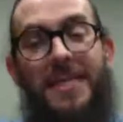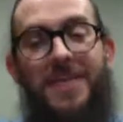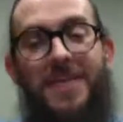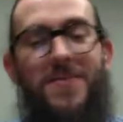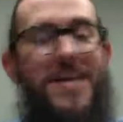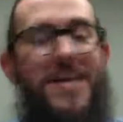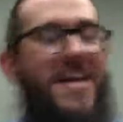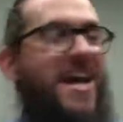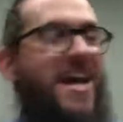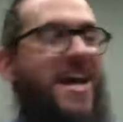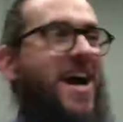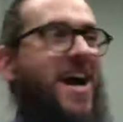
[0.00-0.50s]

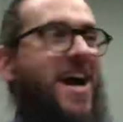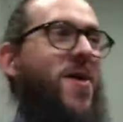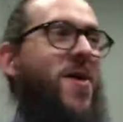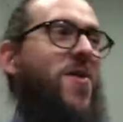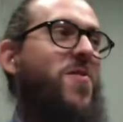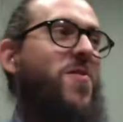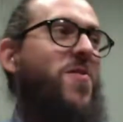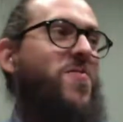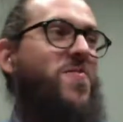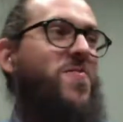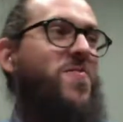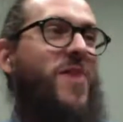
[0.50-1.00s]
kidding.
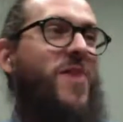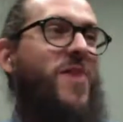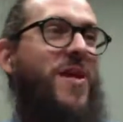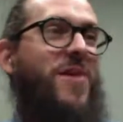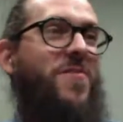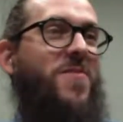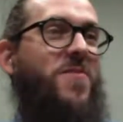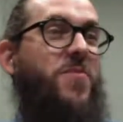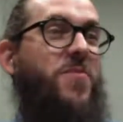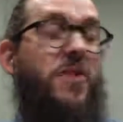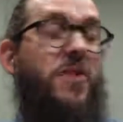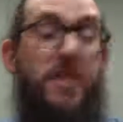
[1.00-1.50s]

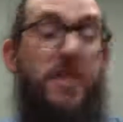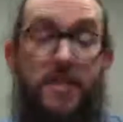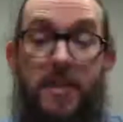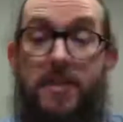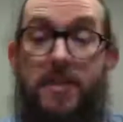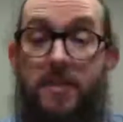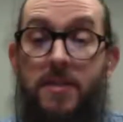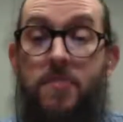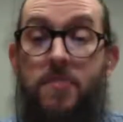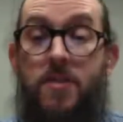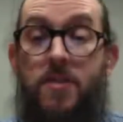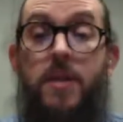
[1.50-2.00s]
But
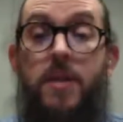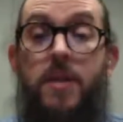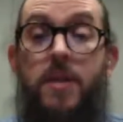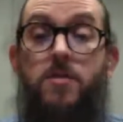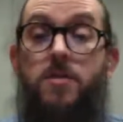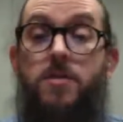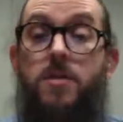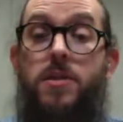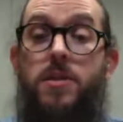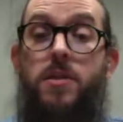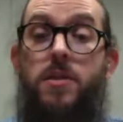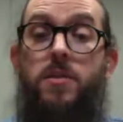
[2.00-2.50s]
that's something
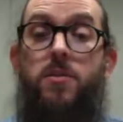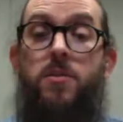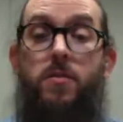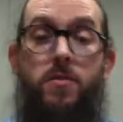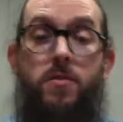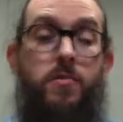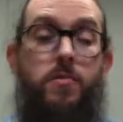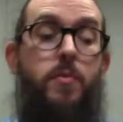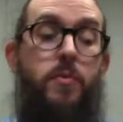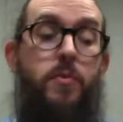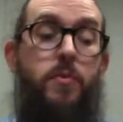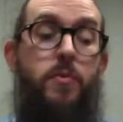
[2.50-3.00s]
that you
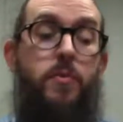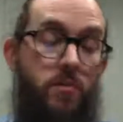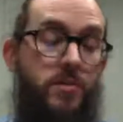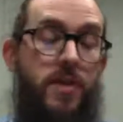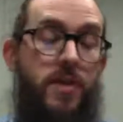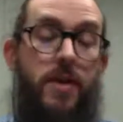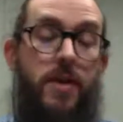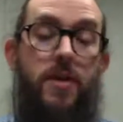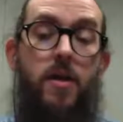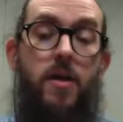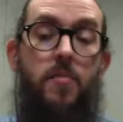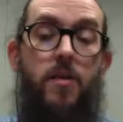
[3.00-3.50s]
see. As
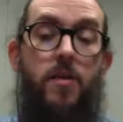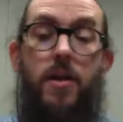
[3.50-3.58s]
people sign